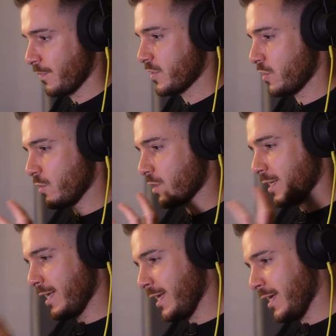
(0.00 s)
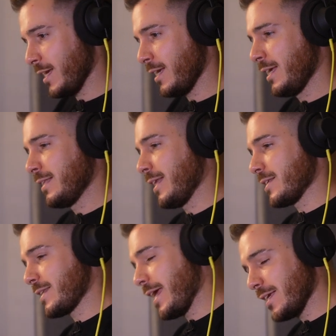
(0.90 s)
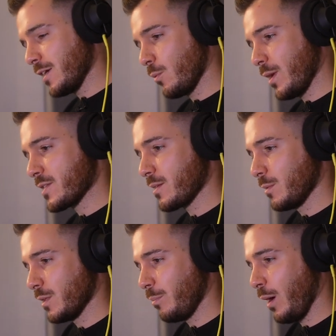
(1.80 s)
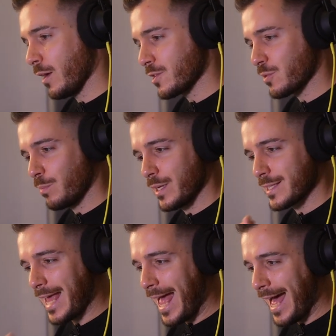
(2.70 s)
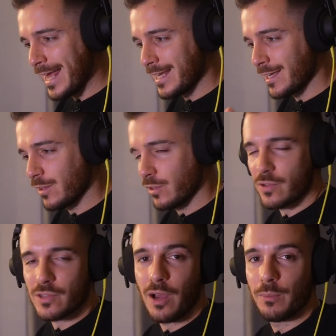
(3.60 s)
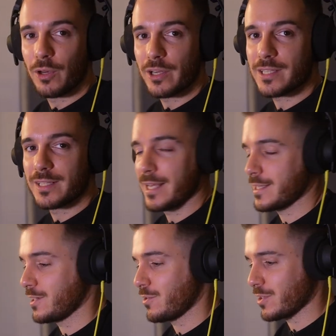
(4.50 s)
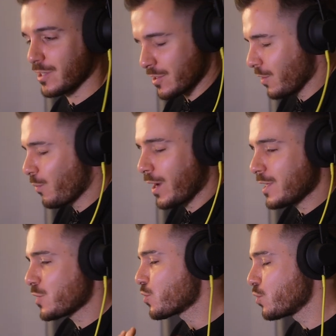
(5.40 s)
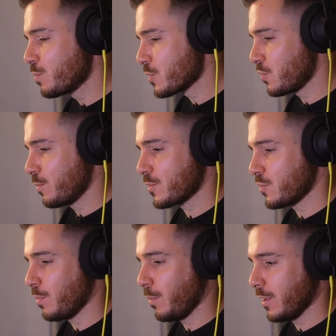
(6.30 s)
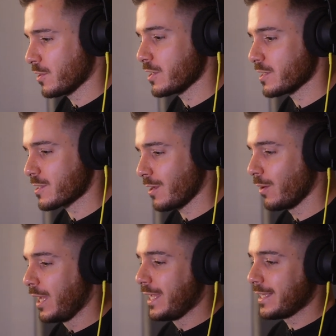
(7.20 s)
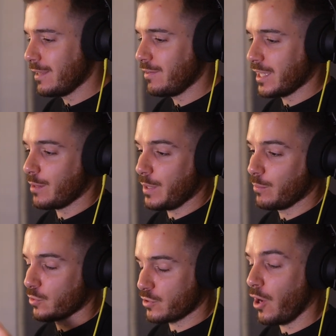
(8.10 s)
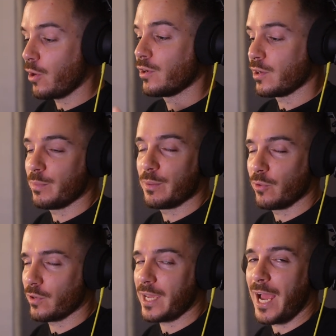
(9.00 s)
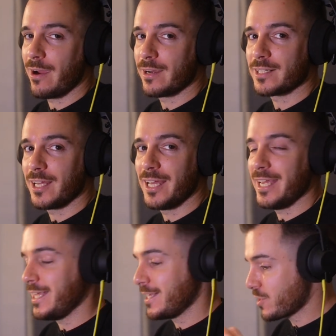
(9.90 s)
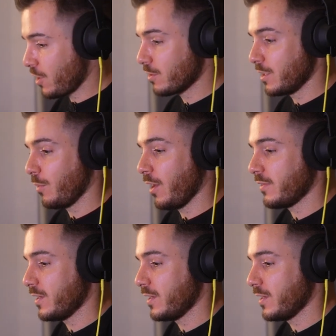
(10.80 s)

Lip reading: So you can hear that it's taking away some of the punch, but it's adding those harmonics in that saturation. It's already super, super, super punchy. So giving it a bit more tone and a bit more character is totally worth